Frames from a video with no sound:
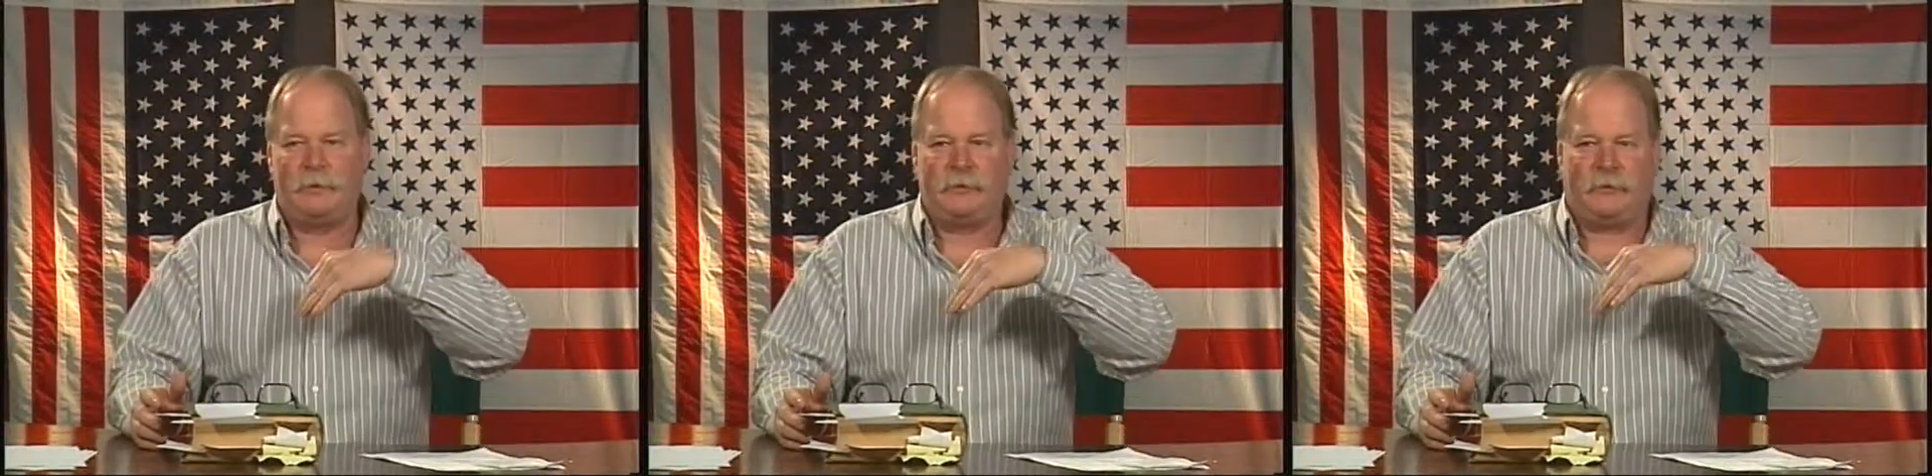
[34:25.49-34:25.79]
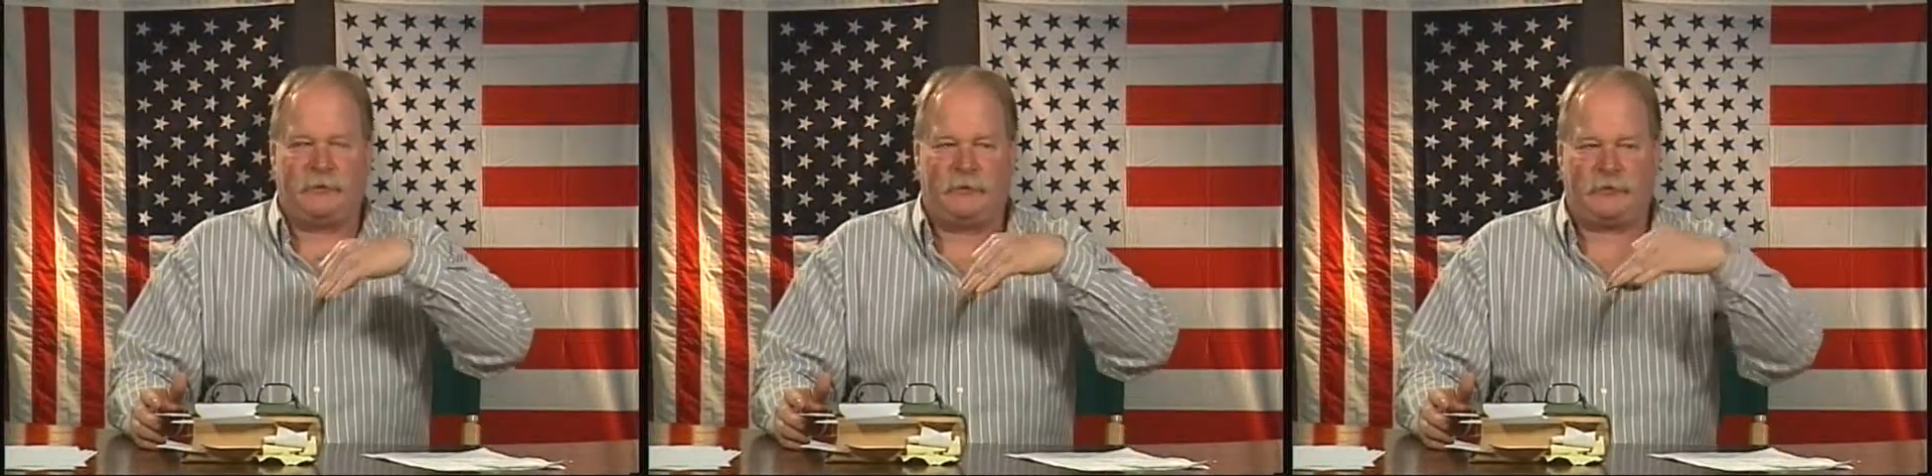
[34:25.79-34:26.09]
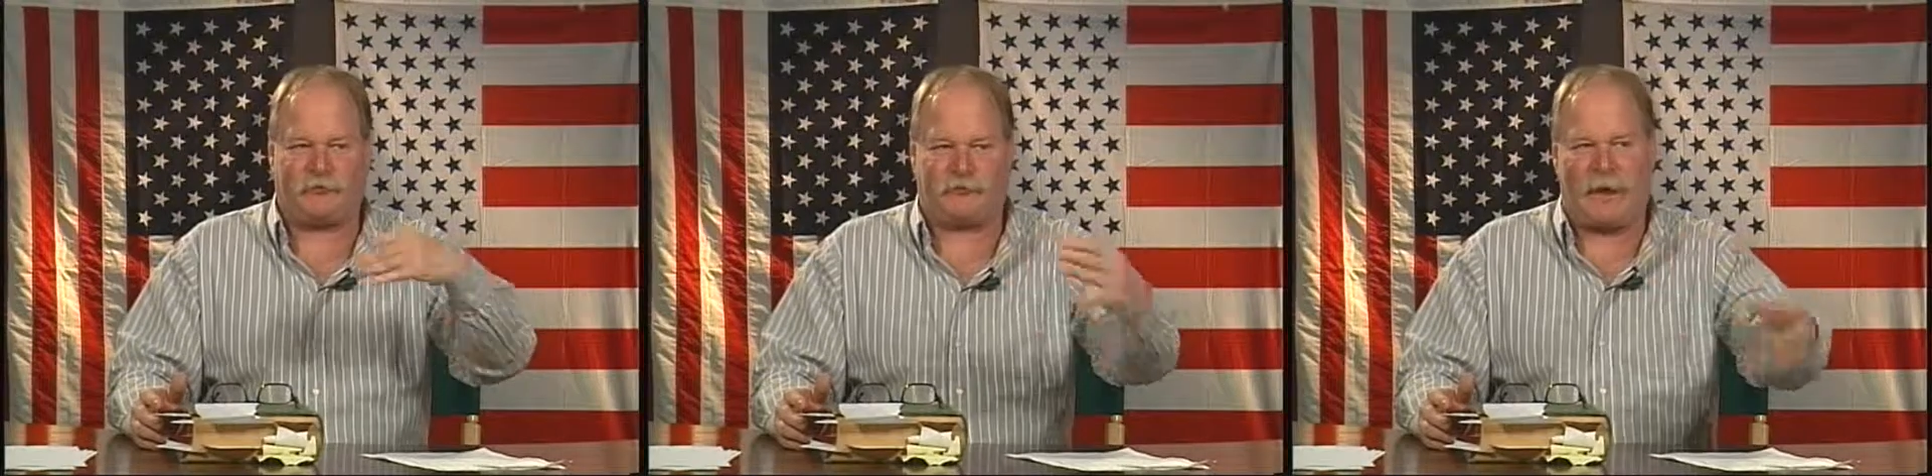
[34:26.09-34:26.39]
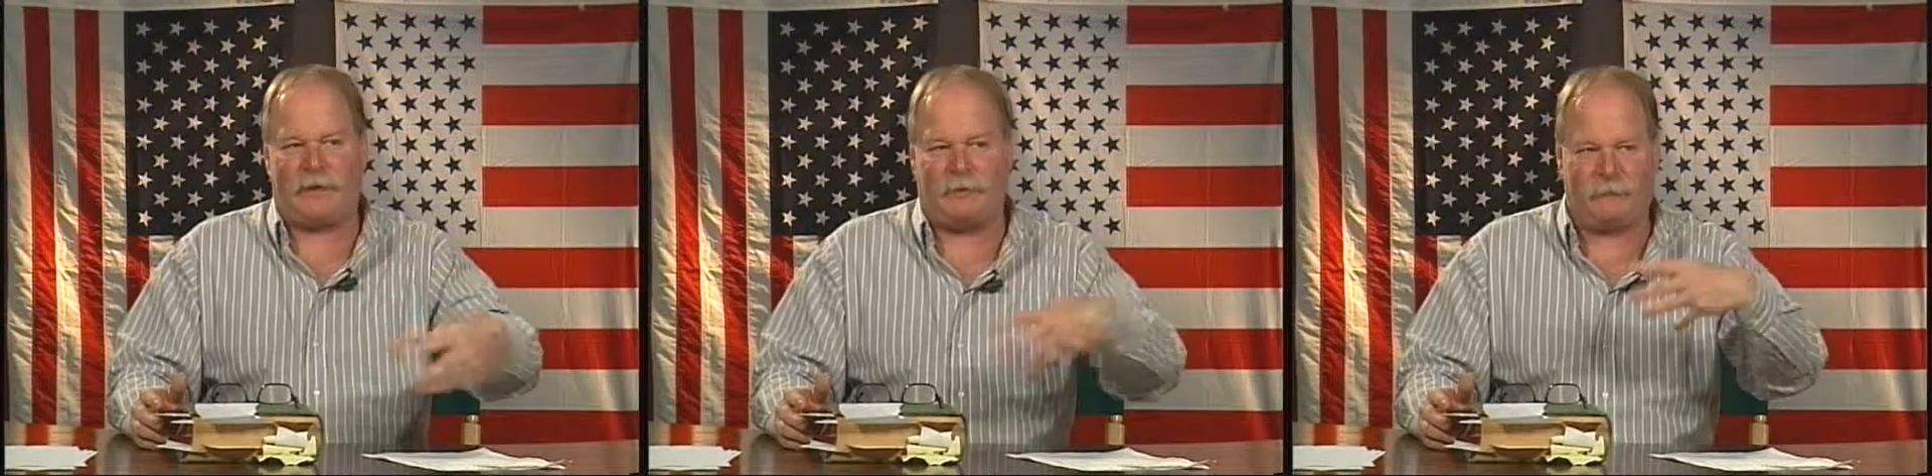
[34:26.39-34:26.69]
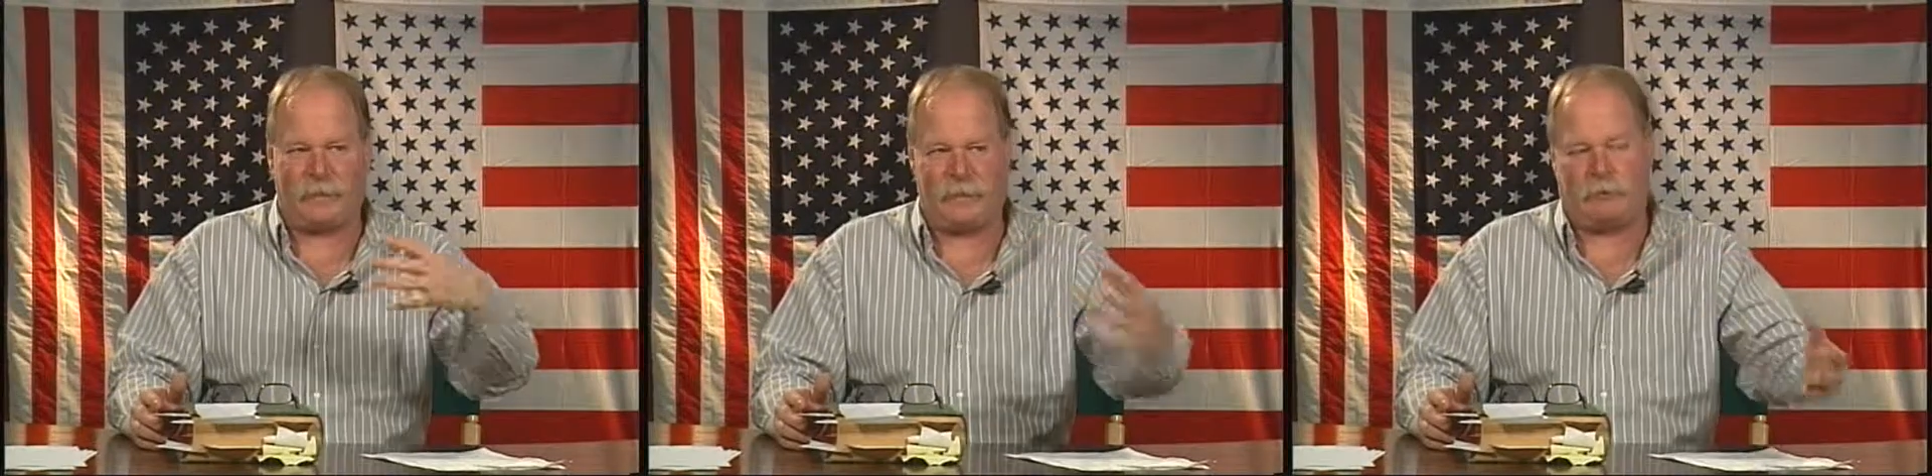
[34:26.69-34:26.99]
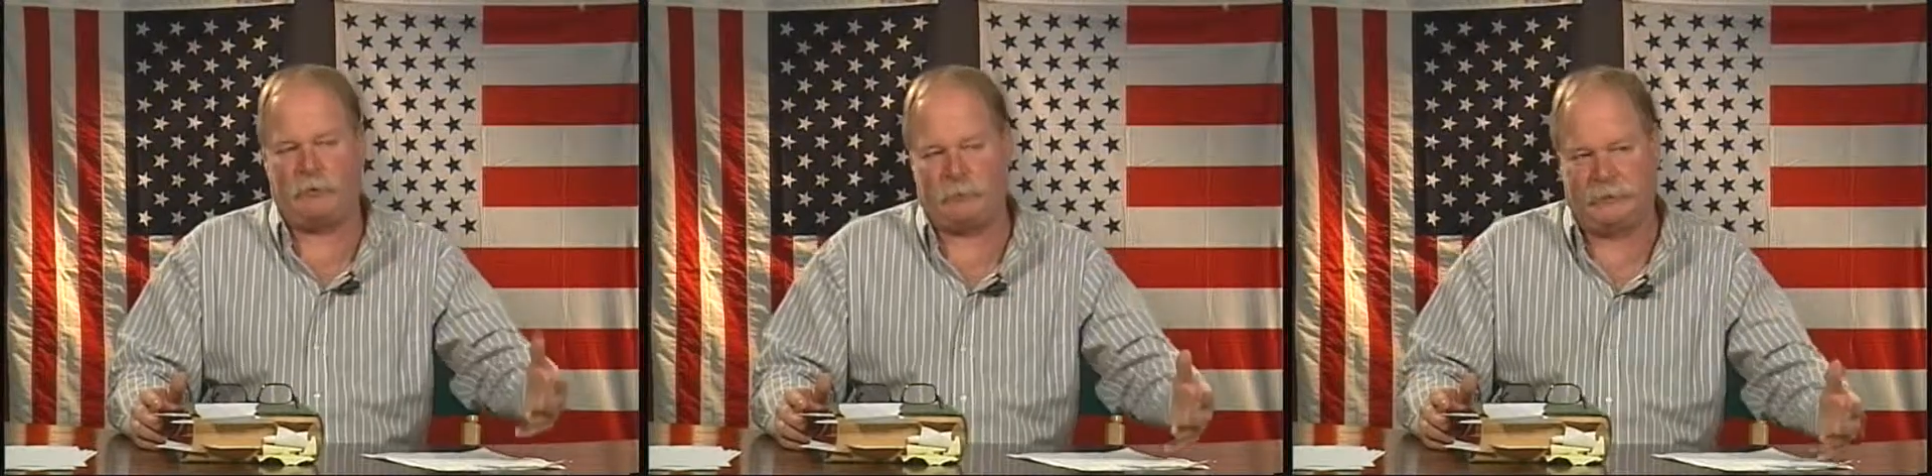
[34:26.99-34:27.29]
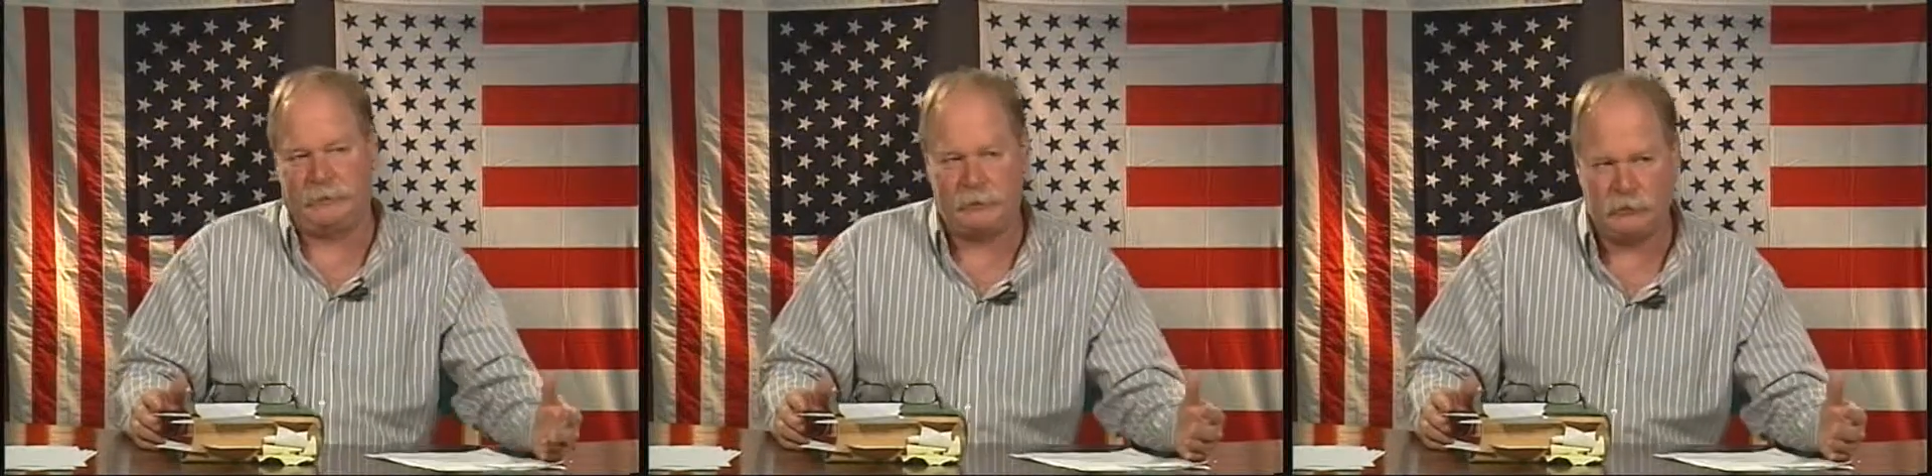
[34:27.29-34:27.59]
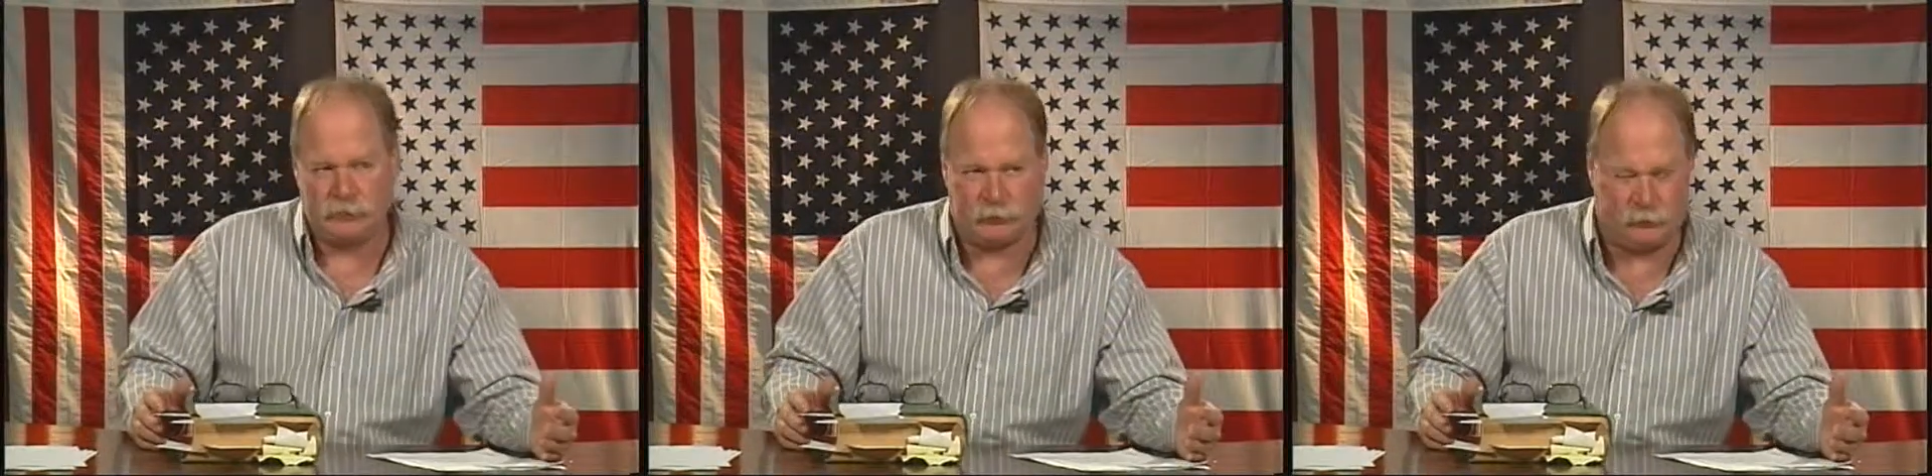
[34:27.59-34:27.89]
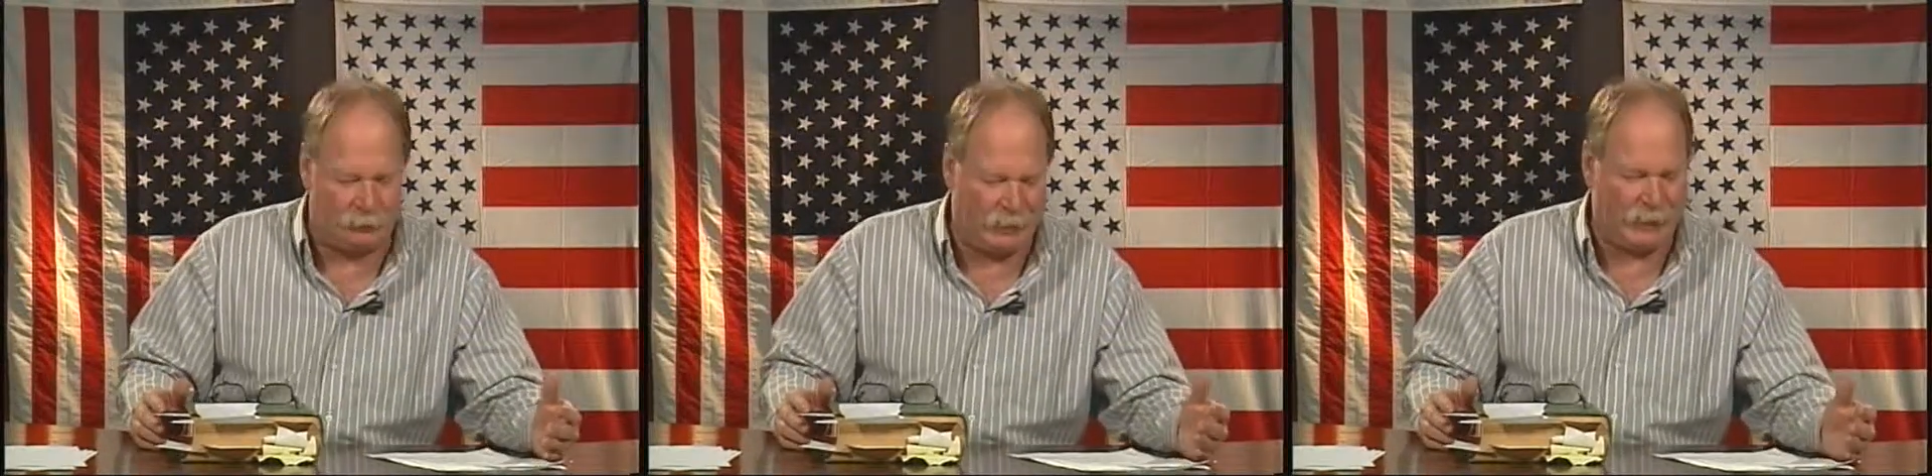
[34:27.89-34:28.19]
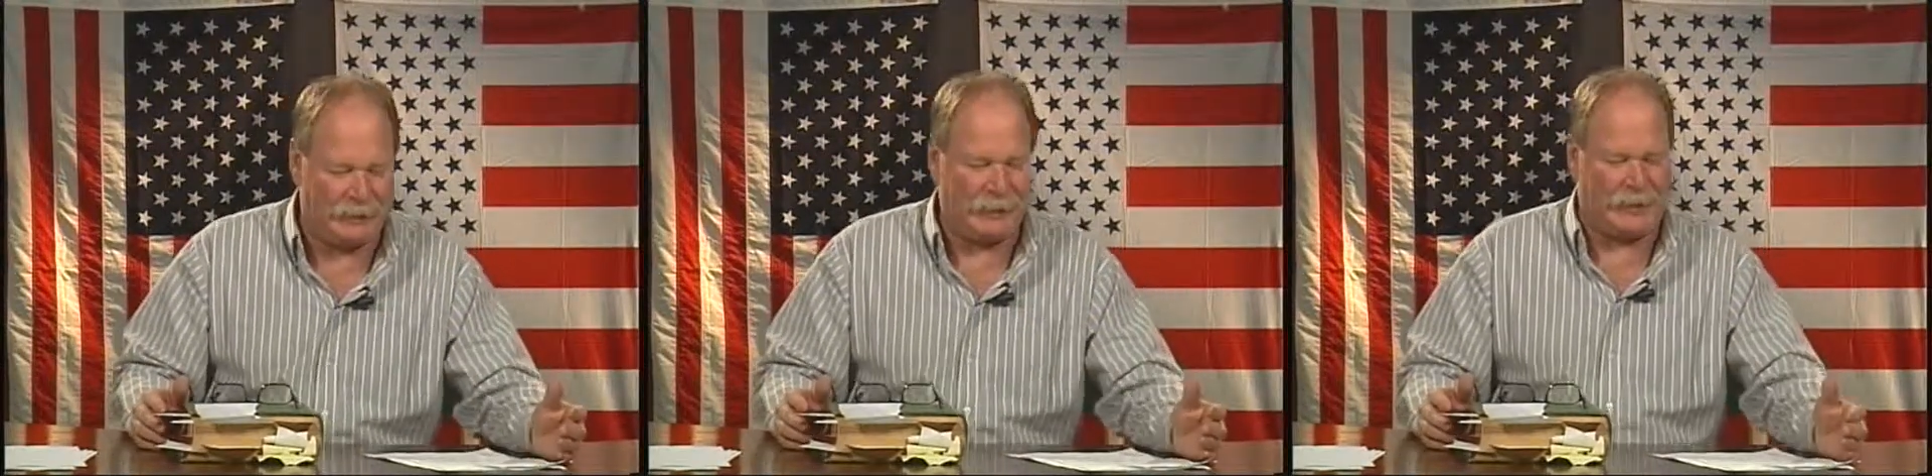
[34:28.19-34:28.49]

the threat of heroin to Vermont.